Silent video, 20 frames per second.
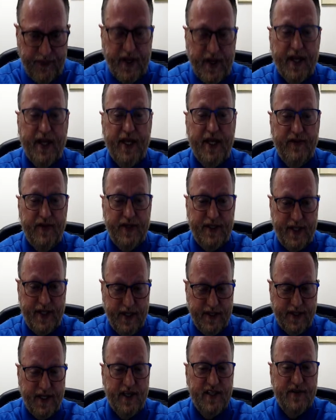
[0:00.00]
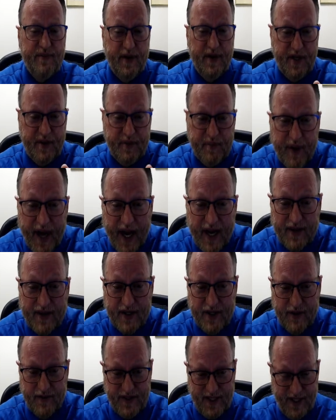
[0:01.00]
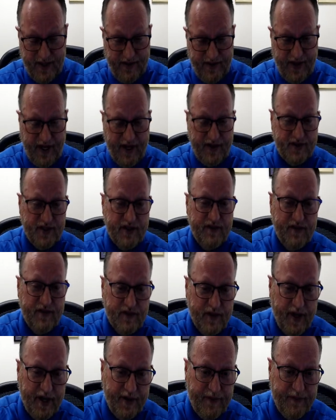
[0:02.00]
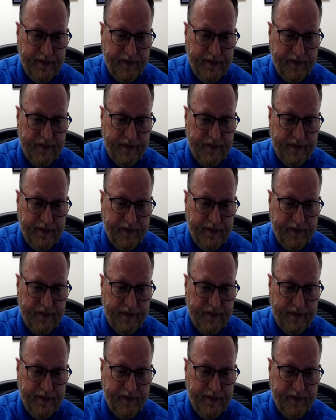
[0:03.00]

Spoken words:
Give you 10 times money back to you, 10,000 of credit.